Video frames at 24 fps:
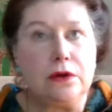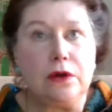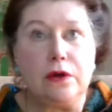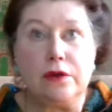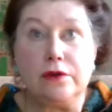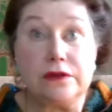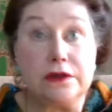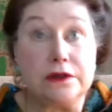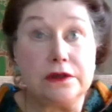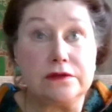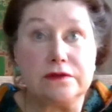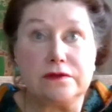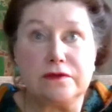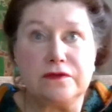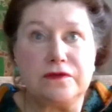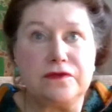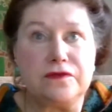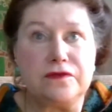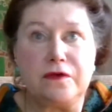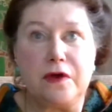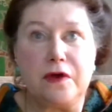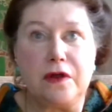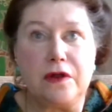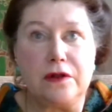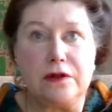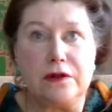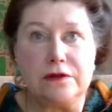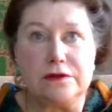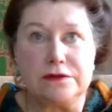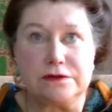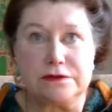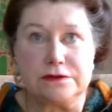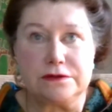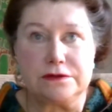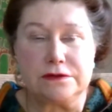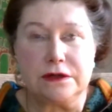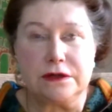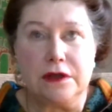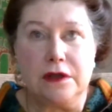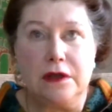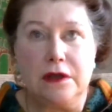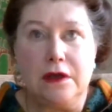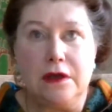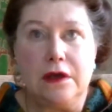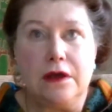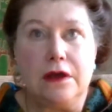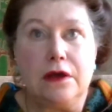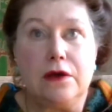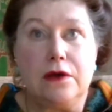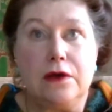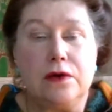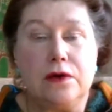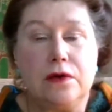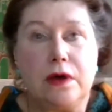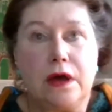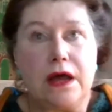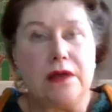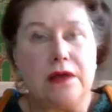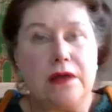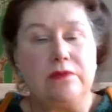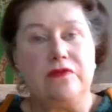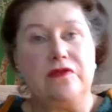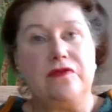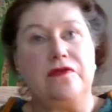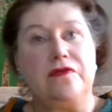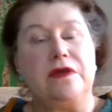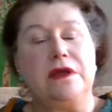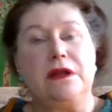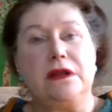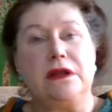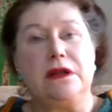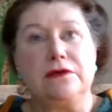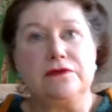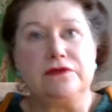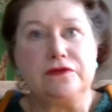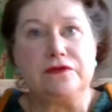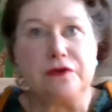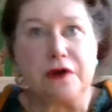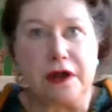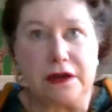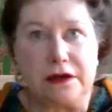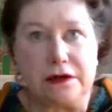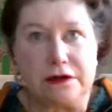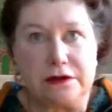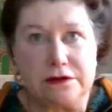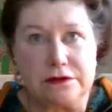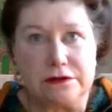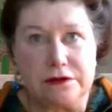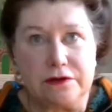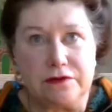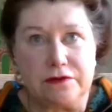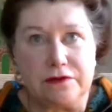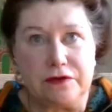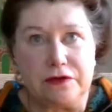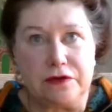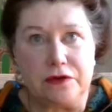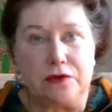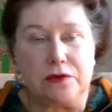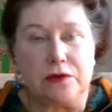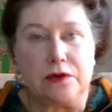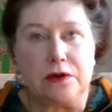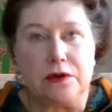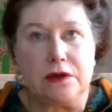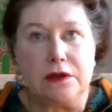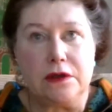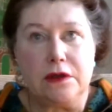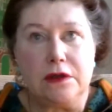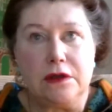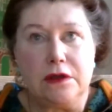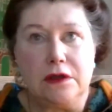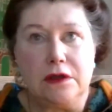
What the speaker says: Not this false, oh, I'm feeling frightened of you